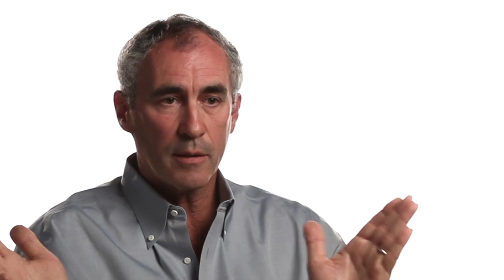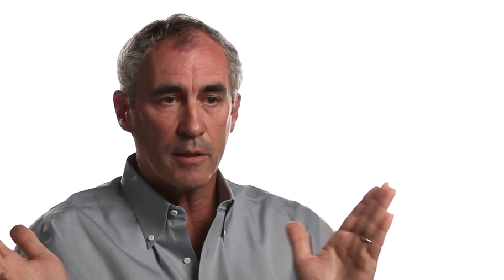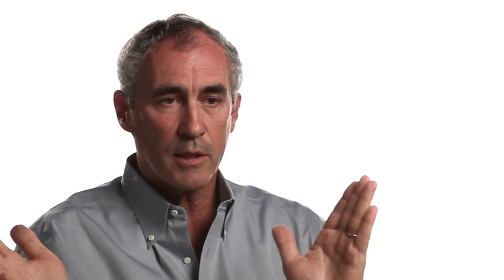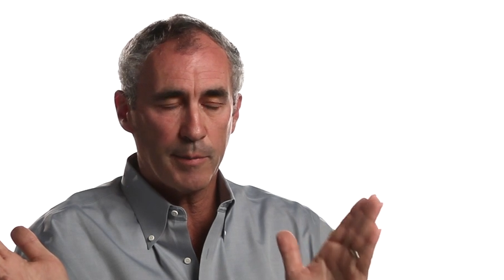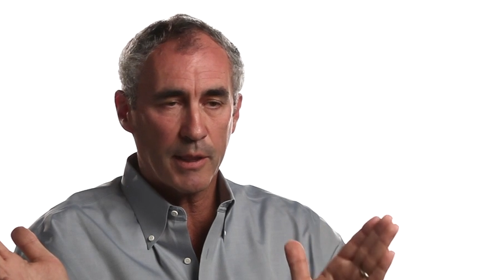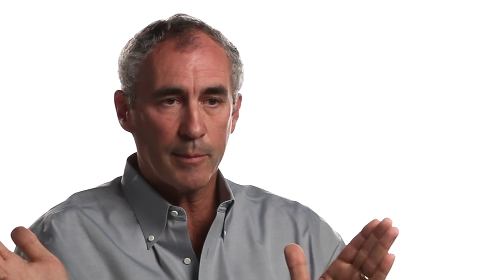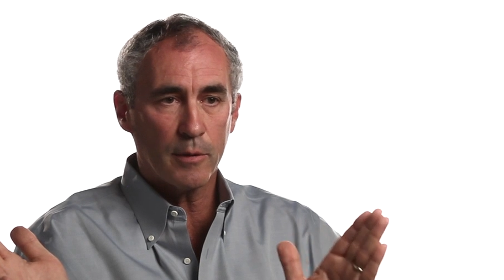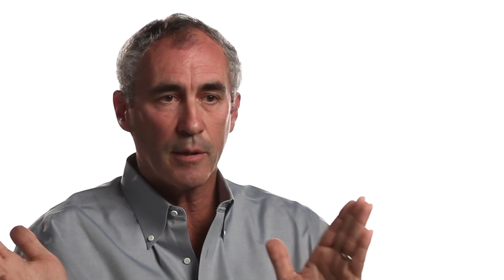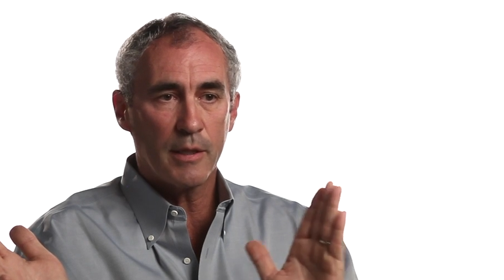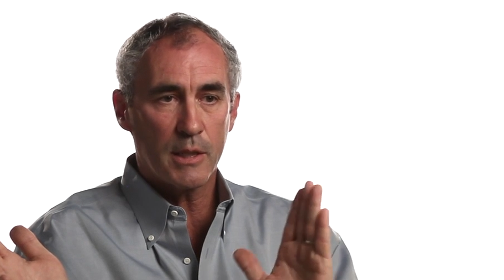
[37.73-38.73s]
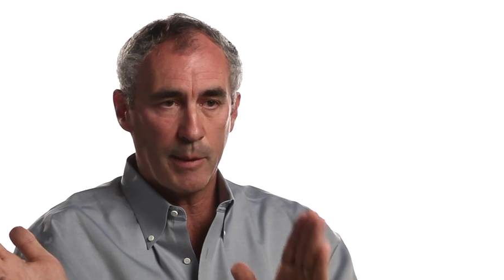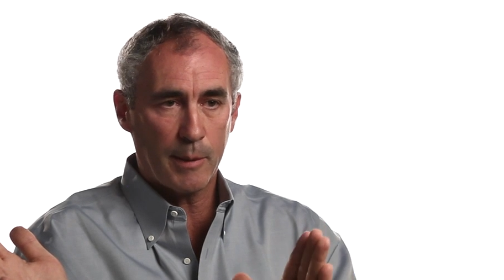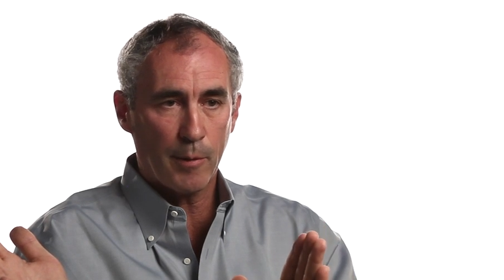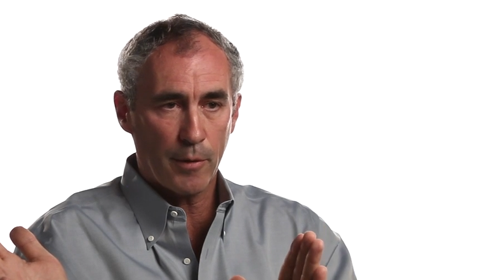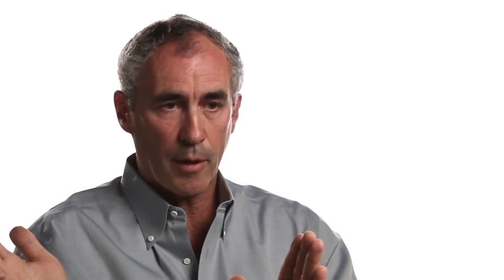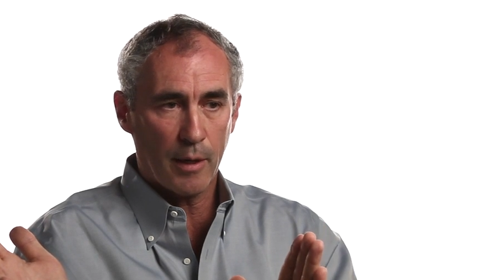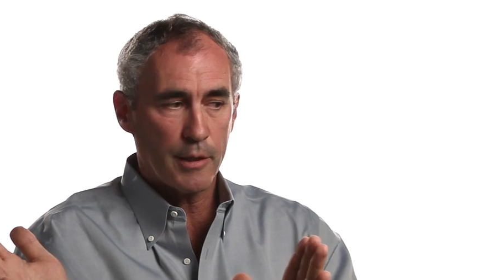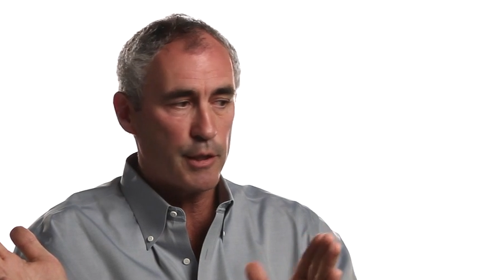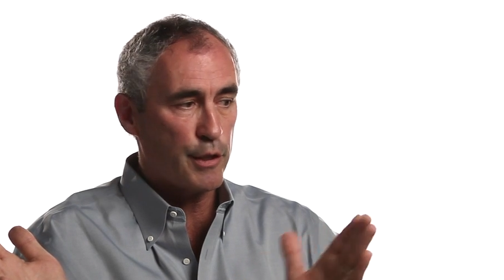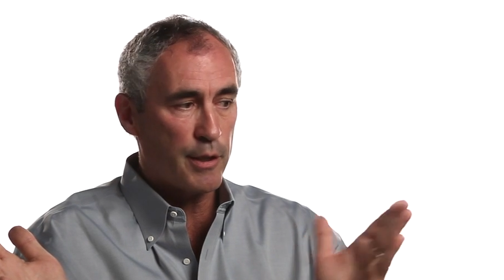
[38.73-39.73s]
despicable, unspeakable
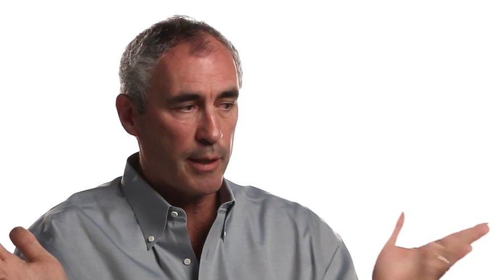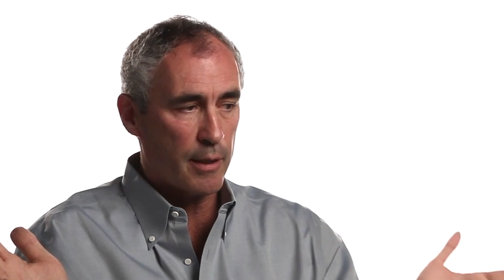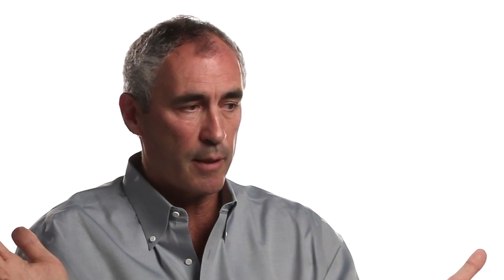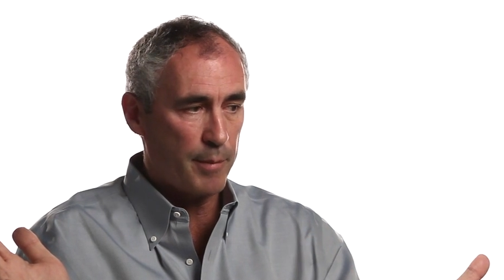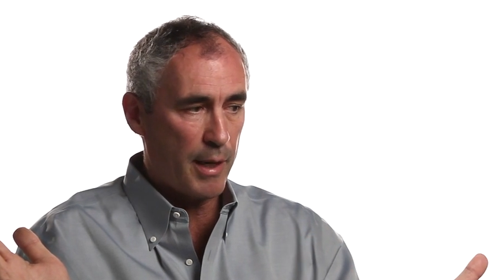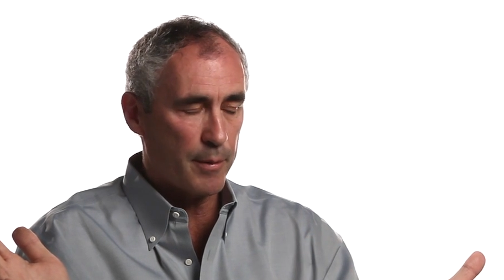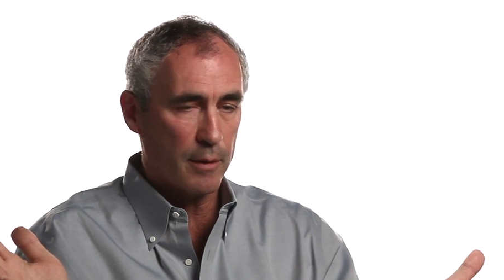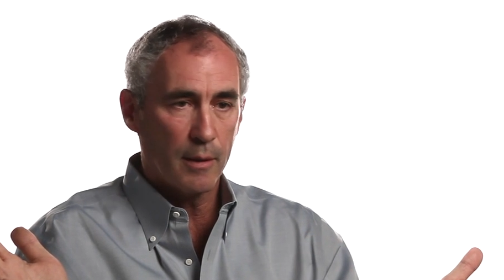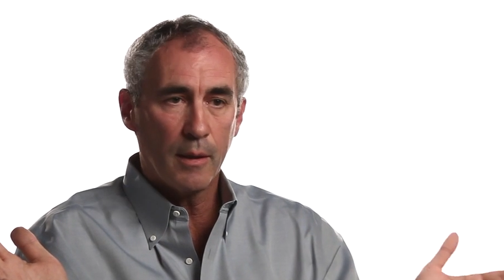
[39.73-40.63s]
thoughts you can get on paper.